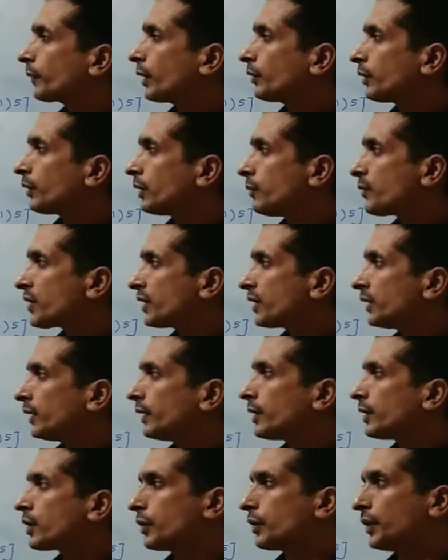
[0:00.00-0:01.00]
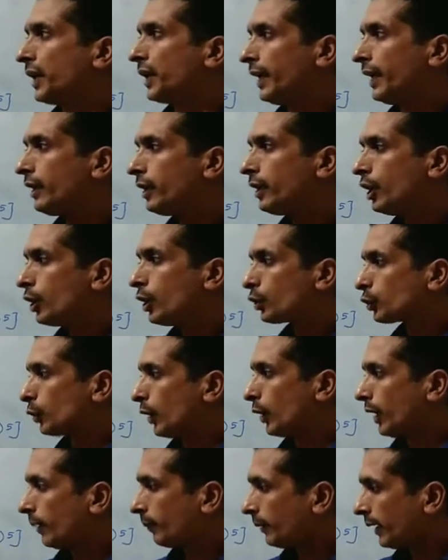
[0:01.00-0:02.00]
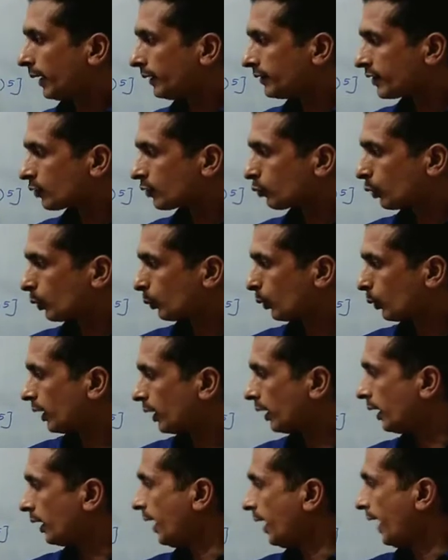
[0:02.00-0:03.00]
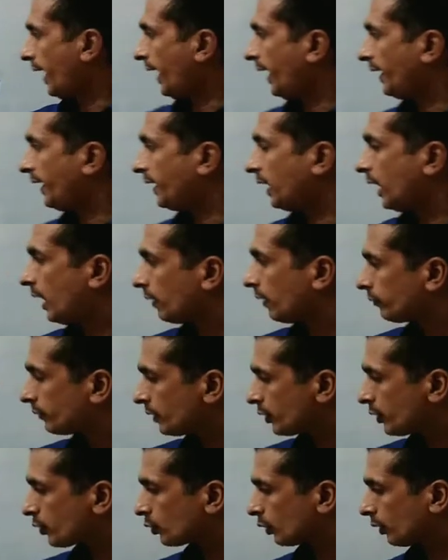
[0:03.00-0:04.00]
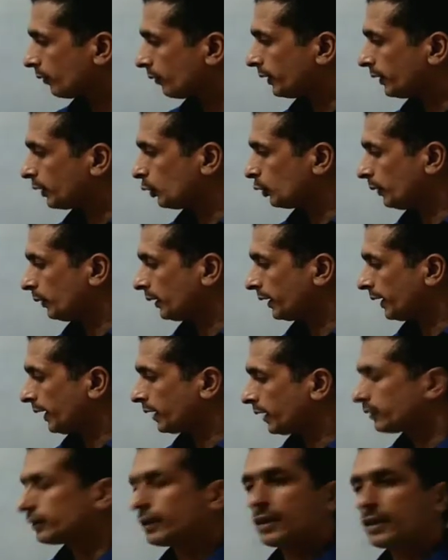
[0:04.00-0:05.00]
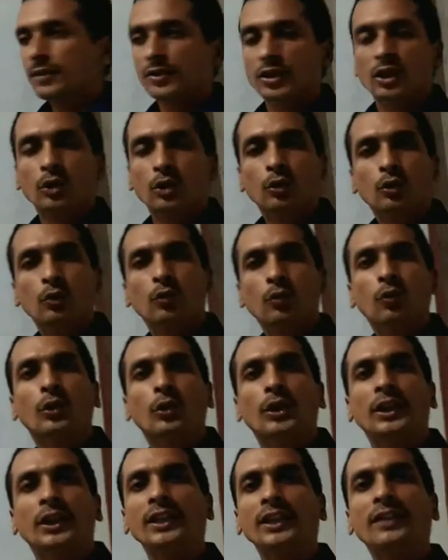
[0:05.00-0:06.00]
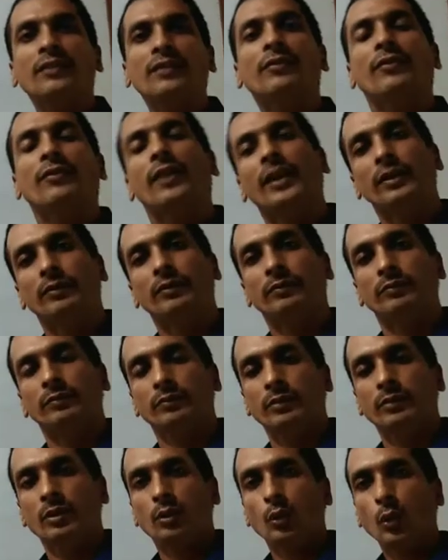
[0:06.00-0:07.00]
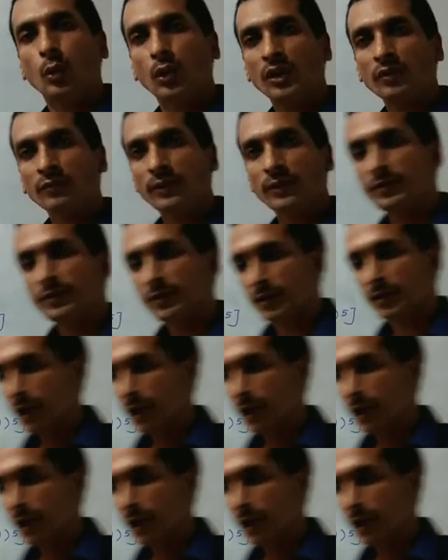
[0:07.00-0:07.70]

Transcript: terms here is 10. So apply this formula and after solving you will get the answer 245. Okay friends,